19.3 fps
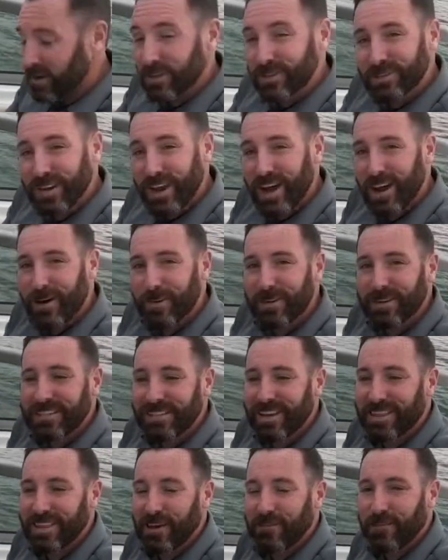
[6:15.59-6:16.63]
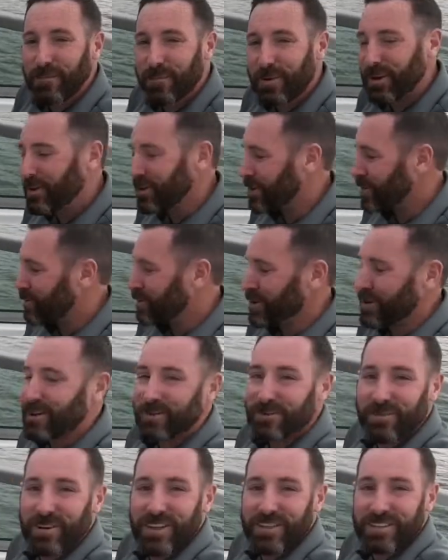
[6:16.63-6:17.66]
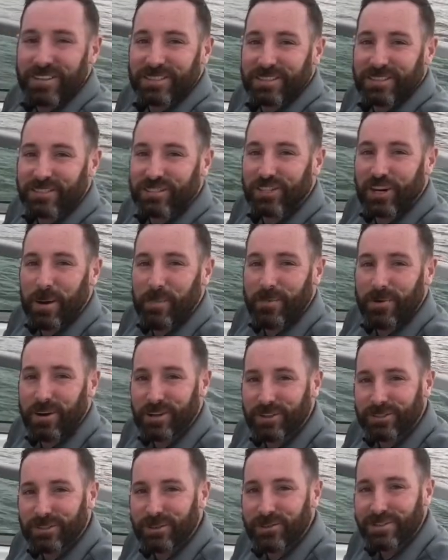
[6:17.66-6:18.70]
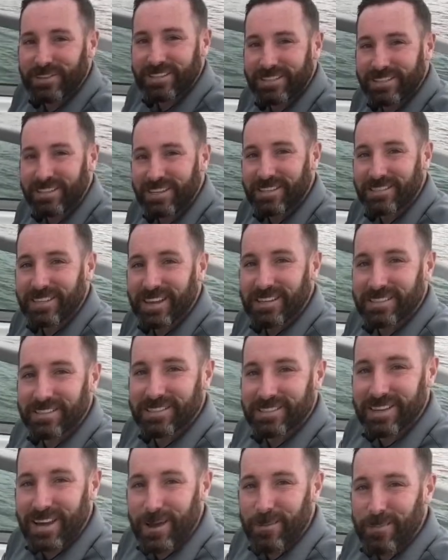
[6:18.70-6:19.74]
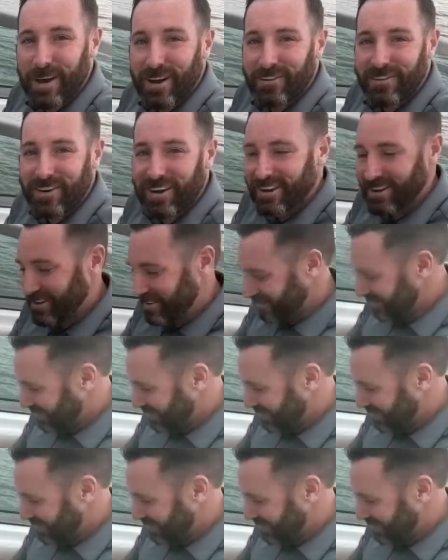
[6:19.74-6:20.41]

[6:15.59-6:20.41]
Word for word: So now I'm going to take that from Bill, and we're going to run this Chaparral two fifty-six S S I bow rider.